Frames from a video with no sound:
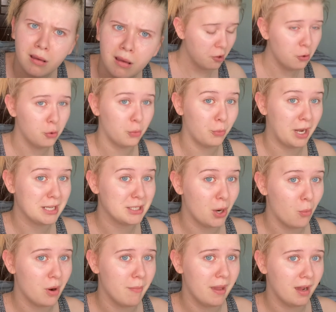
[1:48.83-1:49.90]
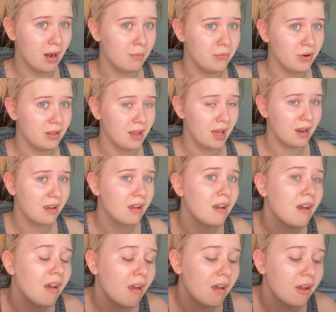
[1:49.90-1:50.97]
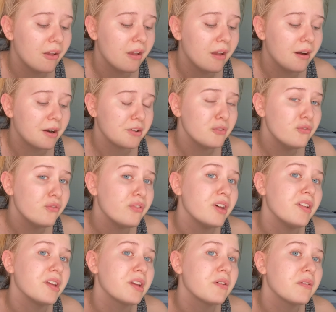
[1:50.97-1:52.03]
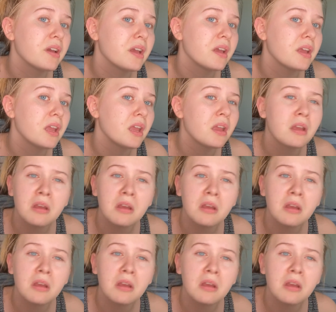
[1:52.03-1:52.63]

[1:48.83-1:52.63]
or when I don't wear makeup, they're like, are you feeling okay?